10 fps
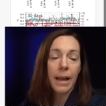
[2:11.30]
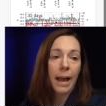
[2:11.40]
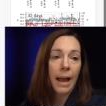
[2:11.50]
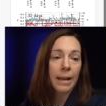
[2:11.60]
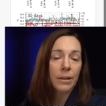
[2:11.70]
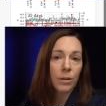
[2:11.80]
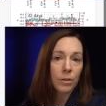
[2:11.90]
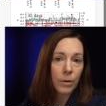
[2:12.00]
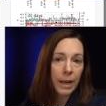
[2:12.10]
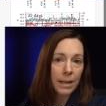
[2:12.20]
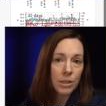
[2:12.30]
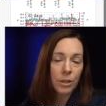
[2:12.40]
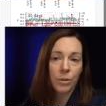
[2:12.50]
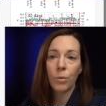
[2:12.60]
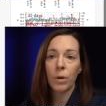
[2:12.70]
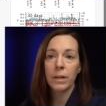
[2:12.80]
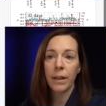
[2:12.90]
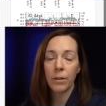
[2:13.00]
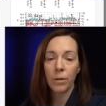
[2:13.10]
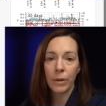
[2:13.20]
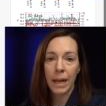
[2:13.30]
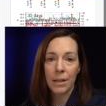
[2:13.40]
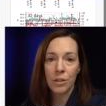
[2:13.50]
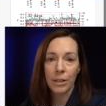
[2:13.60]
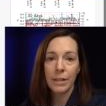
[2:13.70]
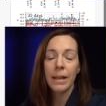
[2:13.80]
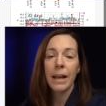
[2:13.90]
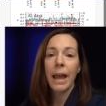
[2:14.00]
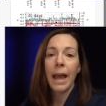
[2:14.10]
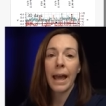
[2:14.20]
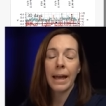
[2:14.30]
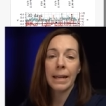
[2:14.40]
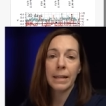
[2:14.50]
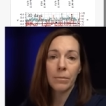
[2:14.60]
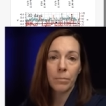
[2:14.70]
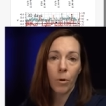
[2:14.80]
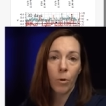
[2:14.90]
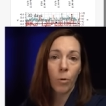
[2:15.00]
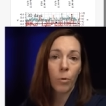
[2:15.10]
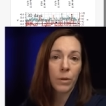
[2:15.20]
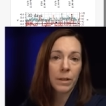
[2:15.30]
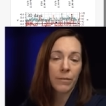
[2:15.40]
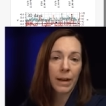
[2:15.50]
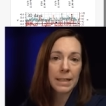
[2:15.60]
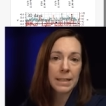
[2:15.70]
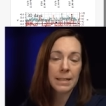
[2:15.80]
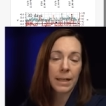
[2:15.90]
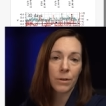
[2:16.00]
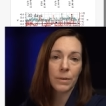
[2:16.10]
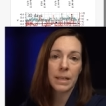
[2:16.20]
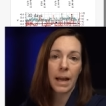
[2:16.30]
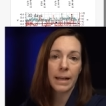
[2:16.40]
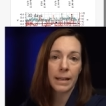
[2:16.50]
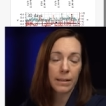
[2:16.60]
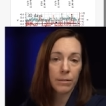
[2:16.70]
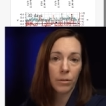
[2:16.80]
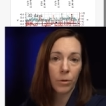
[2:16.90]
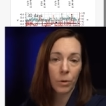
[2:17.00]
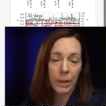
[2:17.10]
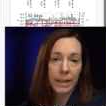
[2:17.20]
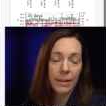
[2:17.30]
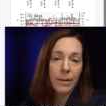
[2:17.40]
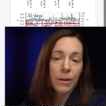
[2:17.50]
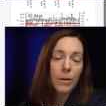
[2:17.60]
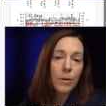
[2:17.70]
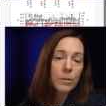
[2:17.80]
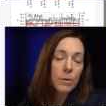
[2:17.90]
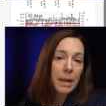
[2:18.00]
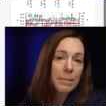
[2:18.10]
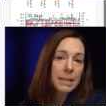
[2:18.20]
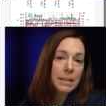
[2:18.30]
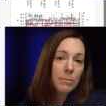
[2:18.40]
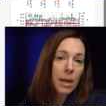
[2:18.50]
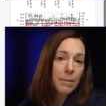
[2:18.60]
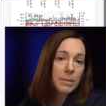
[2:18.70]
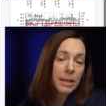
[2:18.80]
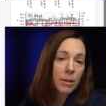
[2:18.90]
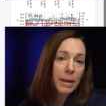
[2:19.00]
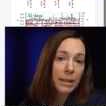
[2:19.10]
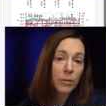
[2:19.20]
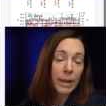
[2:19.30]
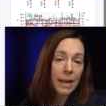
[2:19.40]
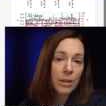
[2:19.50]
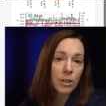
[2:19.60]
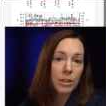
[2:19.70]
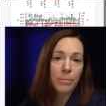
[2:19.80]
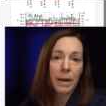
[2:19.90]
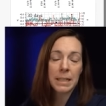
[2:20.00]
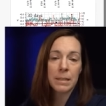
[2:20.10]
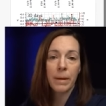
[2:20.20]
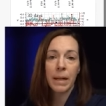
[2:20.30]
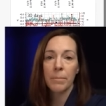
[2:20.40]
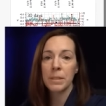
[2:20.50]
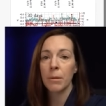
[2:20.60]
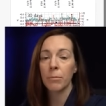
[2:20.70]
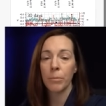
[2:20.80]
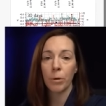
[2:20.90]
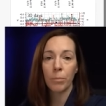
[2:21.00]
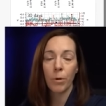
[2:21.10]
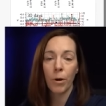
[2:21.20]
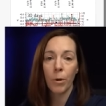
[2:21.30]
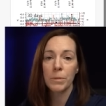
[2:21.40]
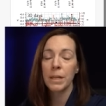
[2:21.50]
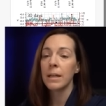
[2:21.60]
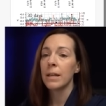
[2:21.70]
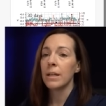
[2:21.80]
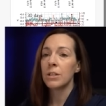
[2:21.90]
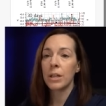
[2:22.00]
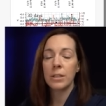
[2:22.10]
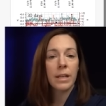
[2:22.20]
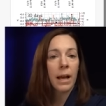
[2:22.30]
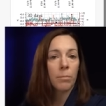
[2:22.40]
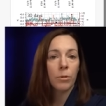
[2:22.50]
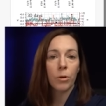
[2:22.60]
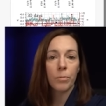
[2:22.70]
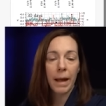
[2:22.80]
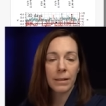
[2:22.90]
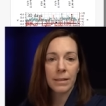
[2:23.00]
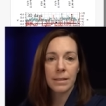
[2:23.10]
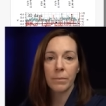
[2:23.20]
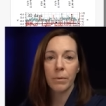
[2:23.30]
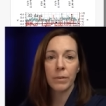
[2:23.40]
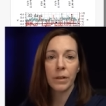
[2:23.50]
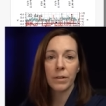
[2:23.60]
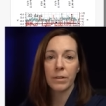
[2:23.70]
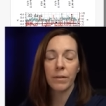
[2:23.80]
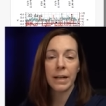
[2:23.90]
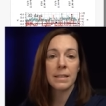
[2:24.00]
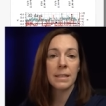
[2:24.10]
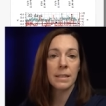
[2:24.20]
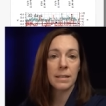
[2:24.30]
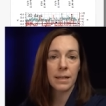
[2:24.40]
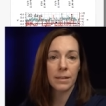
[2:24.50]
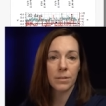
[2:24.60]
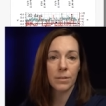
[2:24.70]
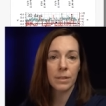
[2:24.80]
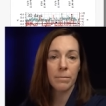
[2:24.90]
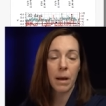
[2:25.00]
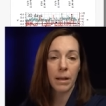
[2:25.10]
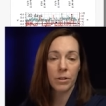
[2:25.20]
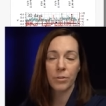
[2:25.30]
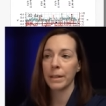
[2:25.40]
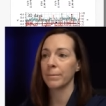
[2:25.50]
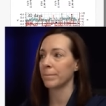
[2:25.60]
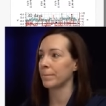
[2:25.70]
at your location or another location and it can pull the devices that you assign it locally. So maybe sometimes at your main location, you might spin up some remote probes just to help load balance some of your devices and sensors and monitoring.